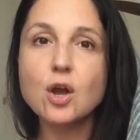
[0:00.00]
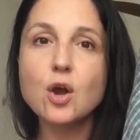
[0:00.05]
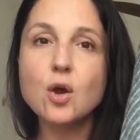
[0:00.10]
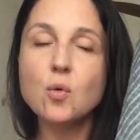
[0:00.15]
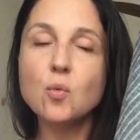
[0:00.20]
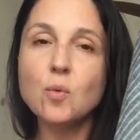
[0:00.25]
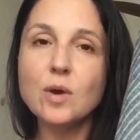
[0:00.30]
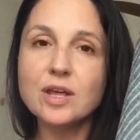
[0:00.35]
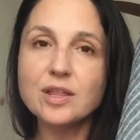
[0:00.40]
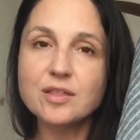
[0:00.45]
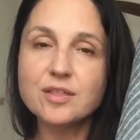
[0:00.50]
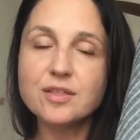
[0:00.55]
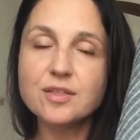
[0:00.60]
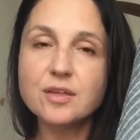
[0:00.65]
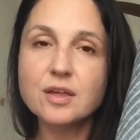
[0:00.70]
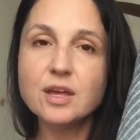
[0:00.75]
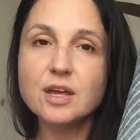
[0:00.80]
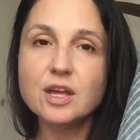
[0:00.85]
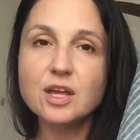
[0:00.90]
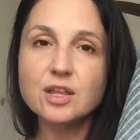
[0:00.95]
with
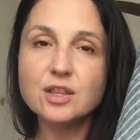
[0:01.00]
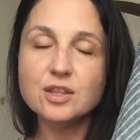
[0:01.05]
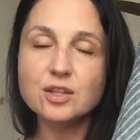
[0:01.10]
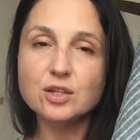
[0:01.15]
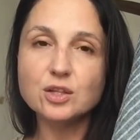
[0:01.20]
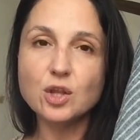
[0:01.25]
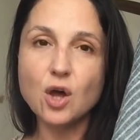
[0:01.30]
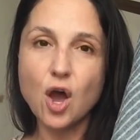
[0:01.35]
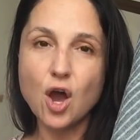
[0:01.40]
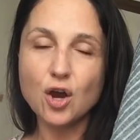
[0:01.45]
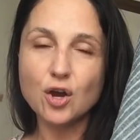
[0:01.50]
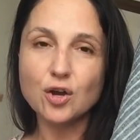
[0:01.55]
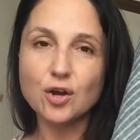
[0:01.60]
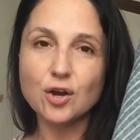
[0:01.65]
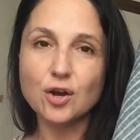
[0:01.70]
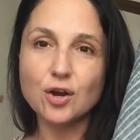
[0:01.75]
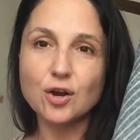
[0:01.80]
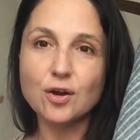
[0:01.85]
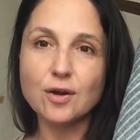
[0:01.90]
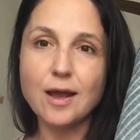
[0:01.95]
the
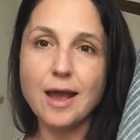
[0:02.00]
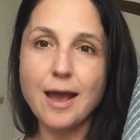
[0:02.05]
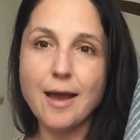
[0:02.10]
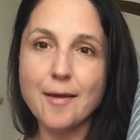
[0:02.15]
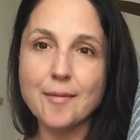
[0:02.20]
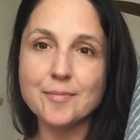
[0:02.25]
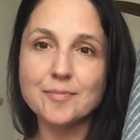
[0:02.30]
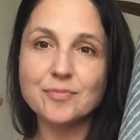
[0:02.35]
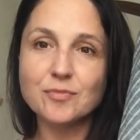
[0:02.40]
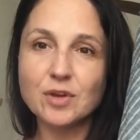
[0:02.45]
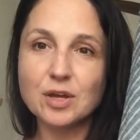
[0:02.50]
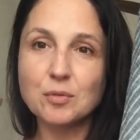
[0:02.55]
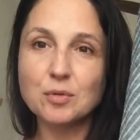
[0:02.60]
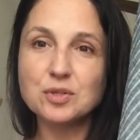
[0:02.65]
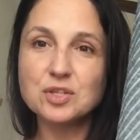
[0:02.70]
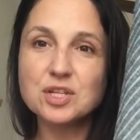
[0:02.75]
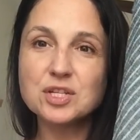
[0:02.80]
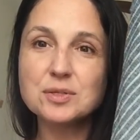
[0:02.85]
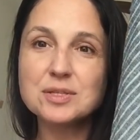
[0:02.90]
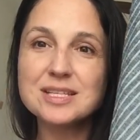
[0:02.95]
longer, with
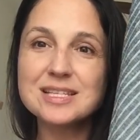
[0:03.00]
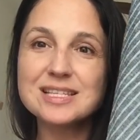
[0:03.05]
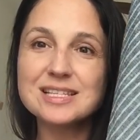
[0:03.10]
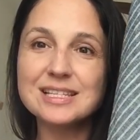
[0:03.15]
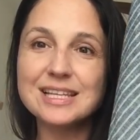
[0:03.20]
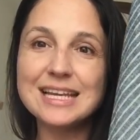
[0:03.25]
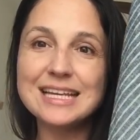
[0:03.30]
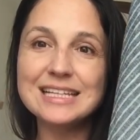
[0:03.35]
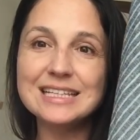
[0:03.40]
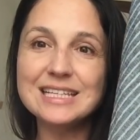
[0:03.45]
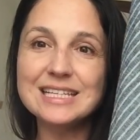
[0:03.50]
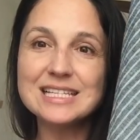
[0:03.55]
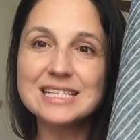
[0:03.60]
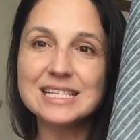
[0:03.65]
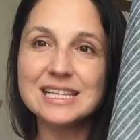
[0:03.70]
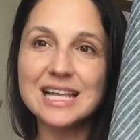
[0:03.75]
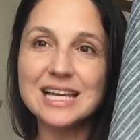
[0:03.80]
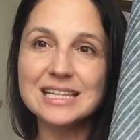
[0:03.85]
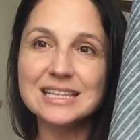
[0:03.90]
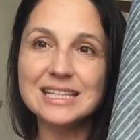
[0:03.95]
just the slightly
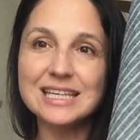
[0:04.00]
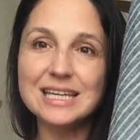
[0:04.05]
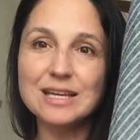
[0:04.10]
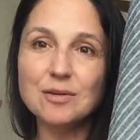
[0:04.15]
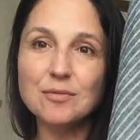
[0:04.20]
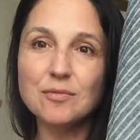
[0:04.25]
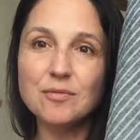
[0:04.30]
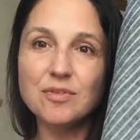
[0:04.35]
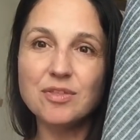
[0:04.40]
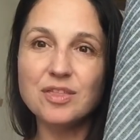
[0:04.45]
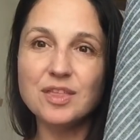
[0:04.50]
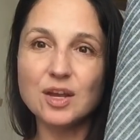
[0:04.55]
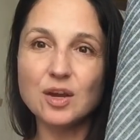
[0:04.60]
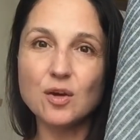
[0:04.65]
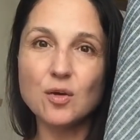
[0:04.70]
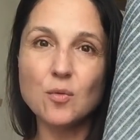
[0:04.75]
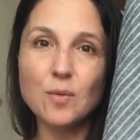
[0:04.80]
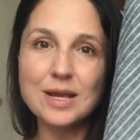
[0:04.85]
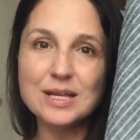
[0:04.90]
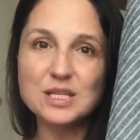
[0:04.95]
thicker
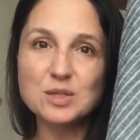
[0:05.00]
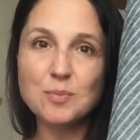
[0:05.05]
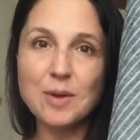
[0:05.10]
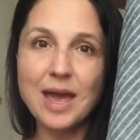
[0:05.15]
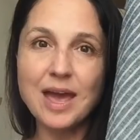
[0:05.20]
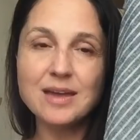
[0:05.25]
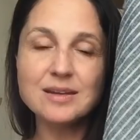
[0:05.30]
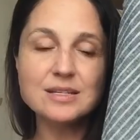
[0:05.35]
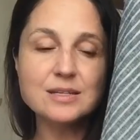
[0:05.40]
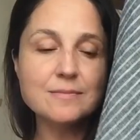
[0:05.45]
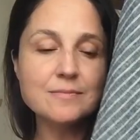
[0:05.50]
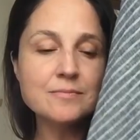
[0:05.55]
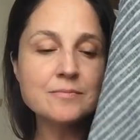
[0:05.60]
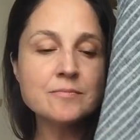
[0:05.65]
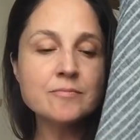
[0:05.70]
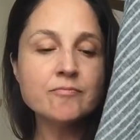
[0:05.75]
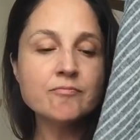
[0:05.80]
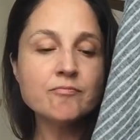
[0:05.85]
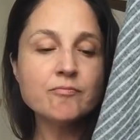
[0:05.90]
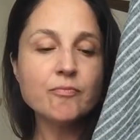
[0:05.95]
waistband.
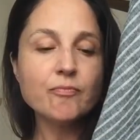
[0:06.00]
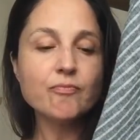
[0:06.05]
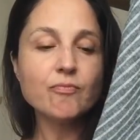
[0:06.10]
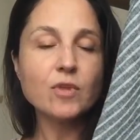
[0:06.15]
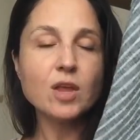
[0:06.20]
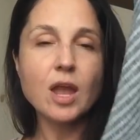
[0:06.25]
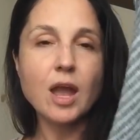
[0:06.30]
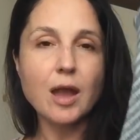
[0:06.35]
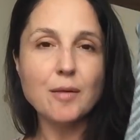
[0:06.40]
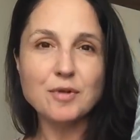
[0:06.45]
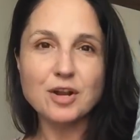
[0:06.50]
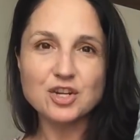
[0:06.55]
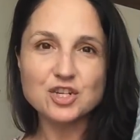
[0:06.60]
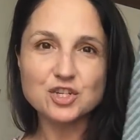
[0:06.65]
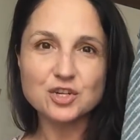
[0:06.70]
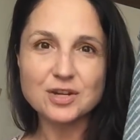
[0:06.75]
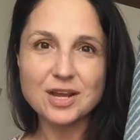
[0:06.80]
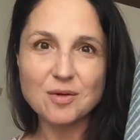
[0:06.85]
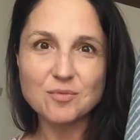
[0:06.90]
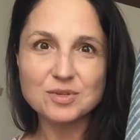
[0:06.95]
I'm not sure
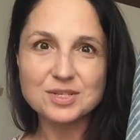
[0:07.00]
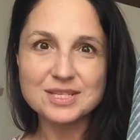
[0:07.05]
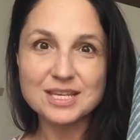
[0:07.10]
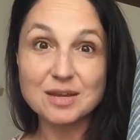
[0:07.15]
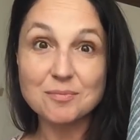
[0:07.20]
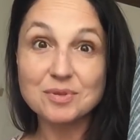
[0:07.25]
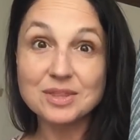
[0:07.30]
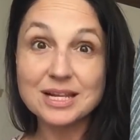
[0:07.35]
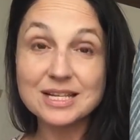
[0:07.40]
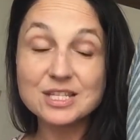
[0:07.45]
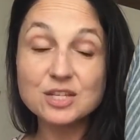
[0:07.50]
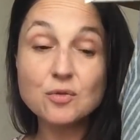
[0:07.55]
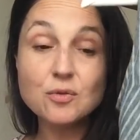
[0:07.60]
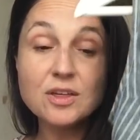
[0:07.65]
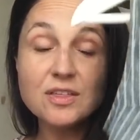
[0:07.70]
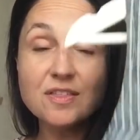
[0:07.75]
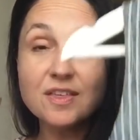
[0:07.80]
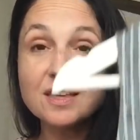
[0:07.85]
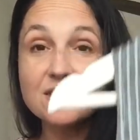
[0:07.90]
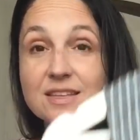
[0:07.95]
yet. We'll see. But that's the only
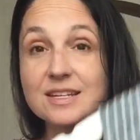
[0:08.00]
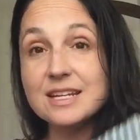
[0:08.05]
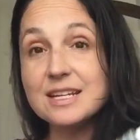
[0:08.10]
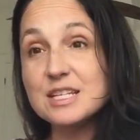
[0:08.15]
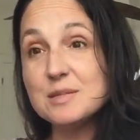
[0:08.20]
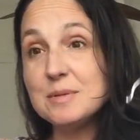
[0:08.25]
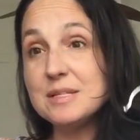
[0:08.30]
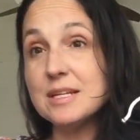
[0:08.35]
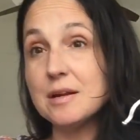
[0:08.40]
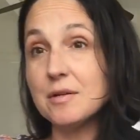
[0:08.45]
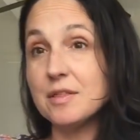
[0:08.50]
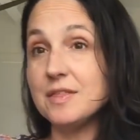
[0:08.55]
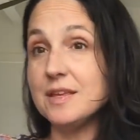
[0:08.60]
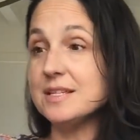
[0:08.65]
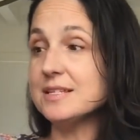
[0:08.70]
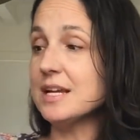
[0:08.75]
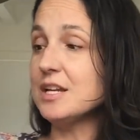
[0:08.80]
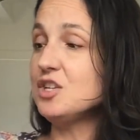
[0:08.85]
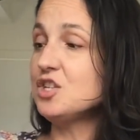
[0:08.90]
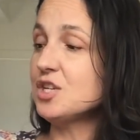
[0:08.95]
thing that needs to be done with these.
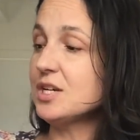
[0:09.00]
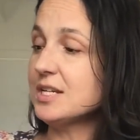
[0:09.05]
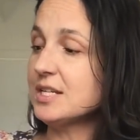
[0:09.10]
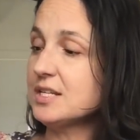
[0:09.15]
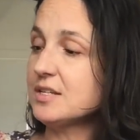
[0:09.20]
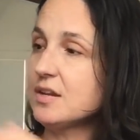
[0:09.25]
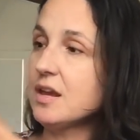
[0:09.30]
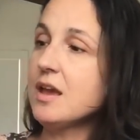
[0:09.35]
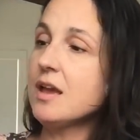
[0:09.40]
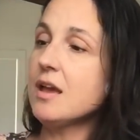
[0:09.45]
I just